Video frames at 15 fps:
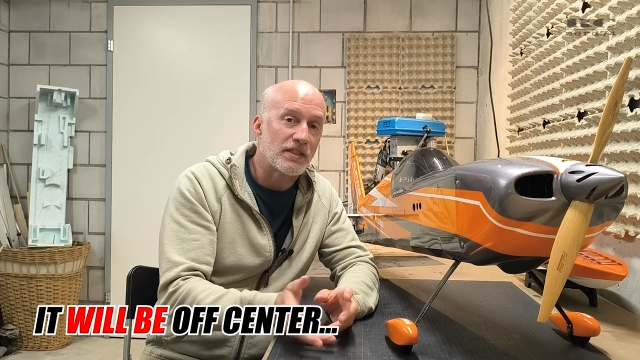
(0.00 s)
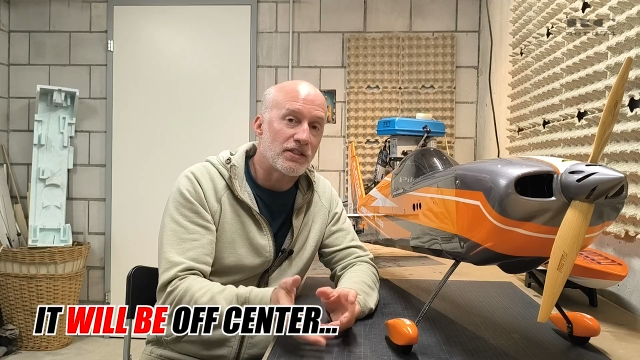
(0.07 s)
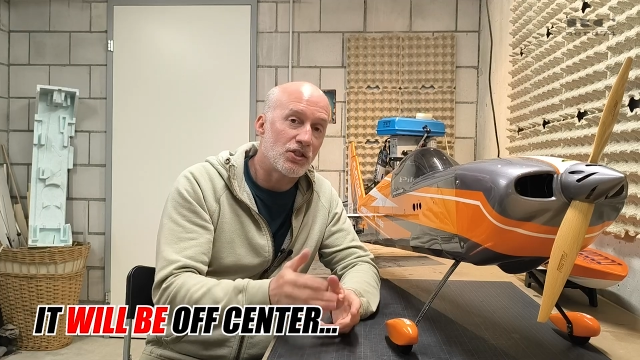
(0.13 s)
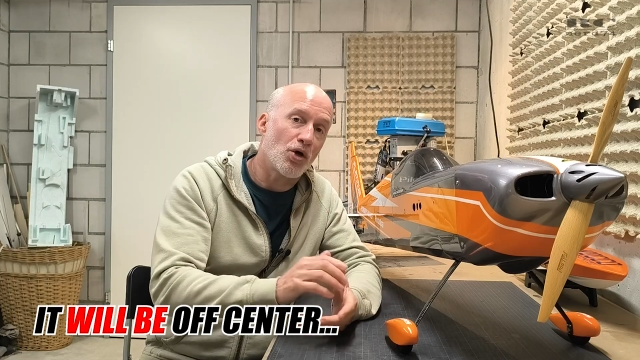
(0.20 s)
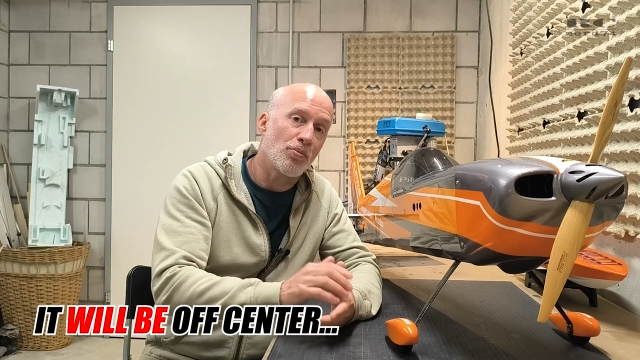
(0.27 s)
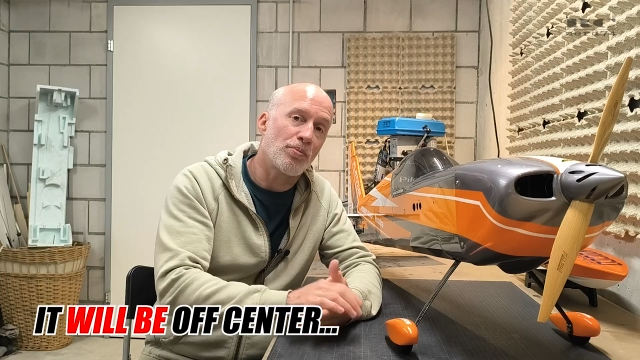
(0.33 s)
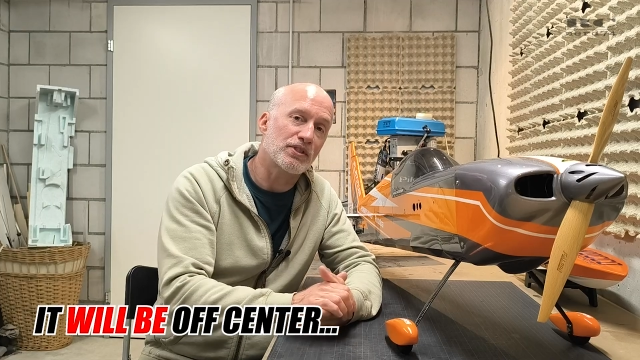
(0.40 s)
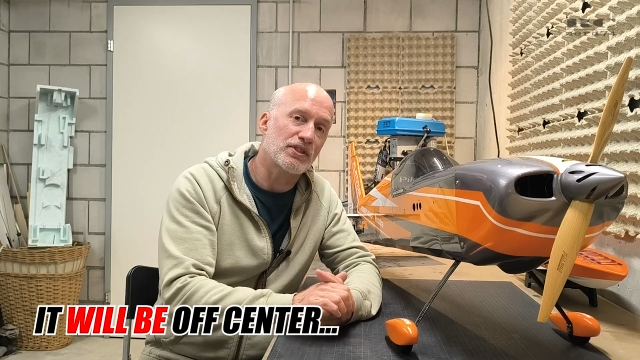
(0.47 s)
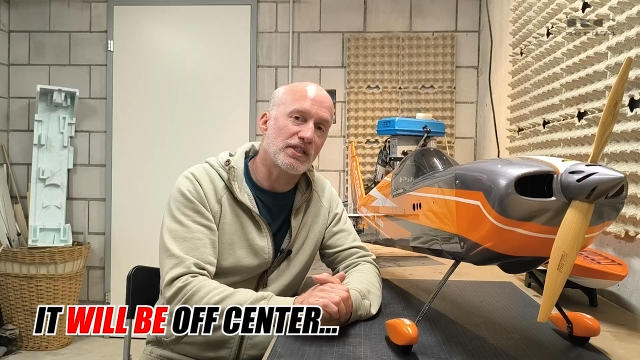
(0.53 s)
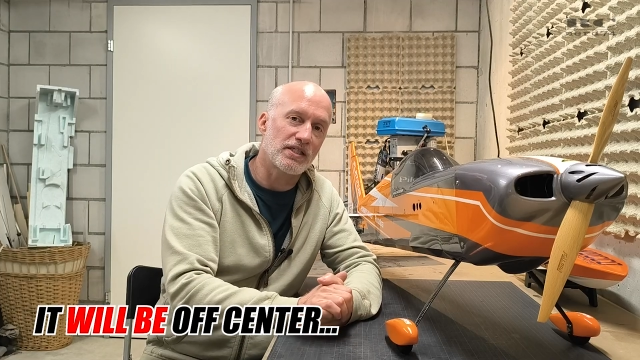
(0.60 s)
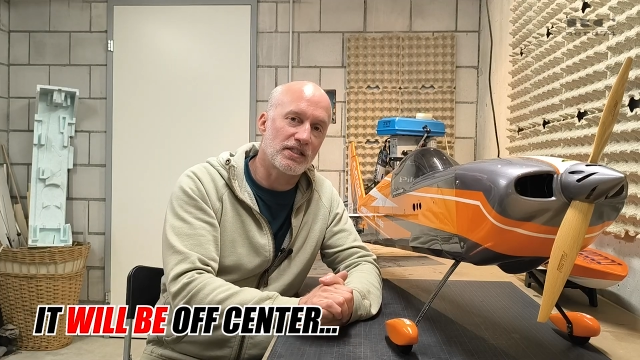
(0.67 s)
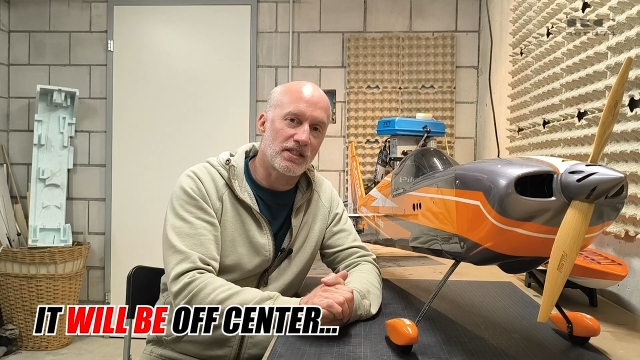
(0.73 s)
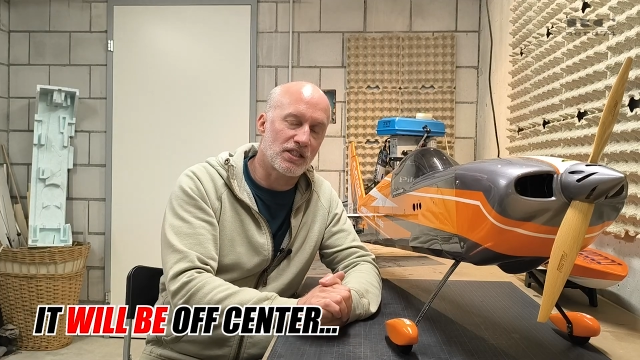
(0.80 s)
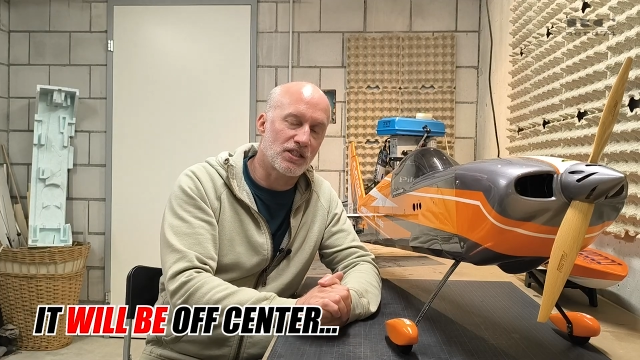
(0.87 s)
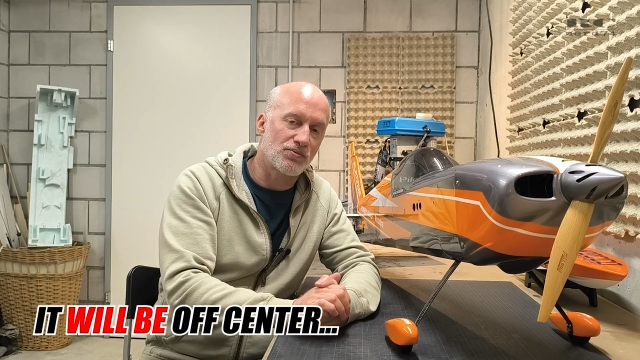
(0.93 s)
The
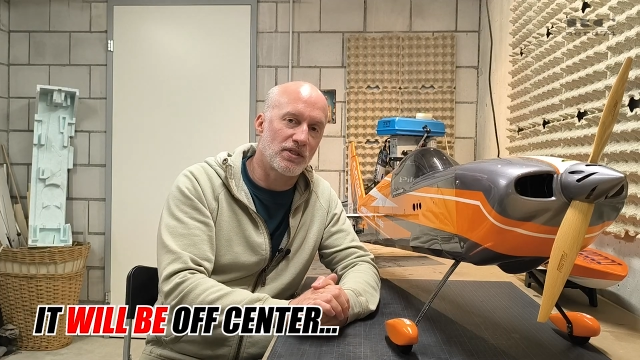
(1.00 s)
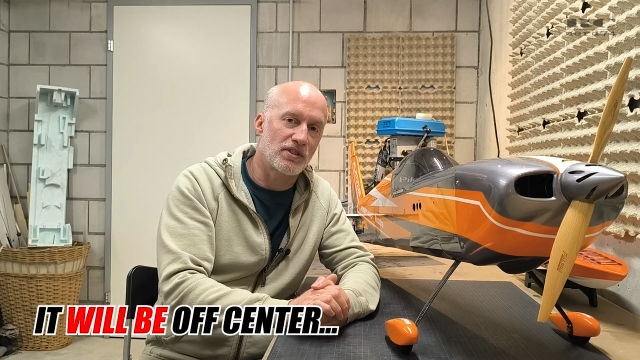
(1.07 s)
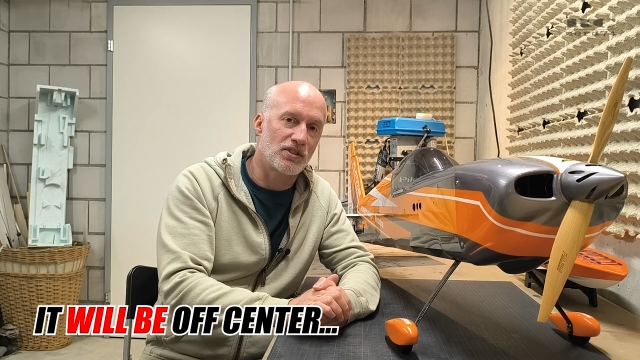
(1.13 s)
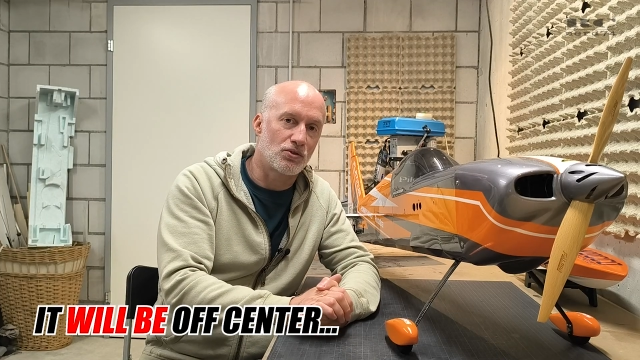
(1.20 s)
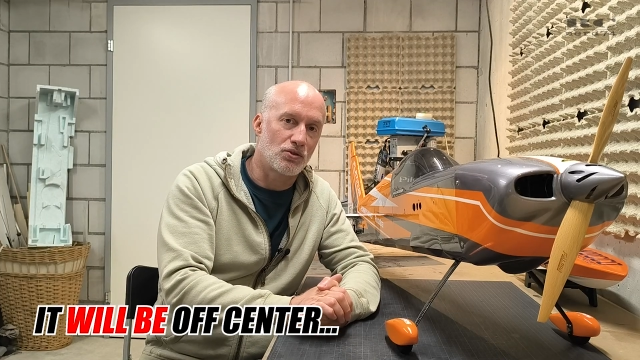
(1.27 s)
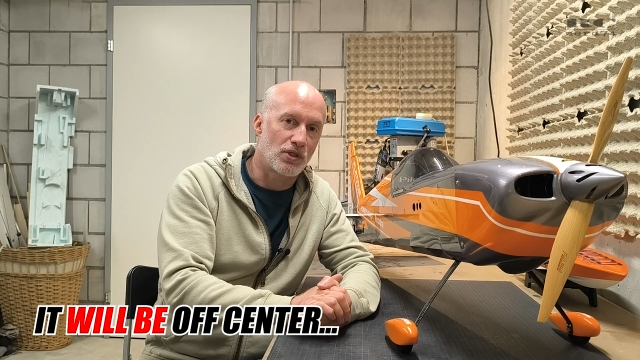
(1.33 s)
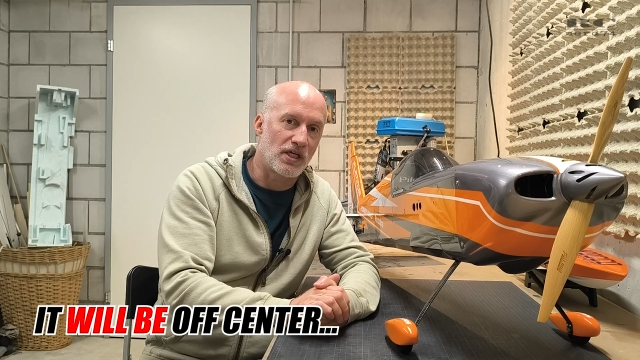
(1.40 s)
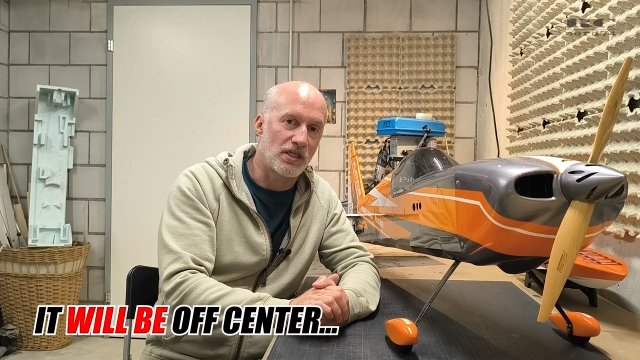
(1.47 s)
opposite is when your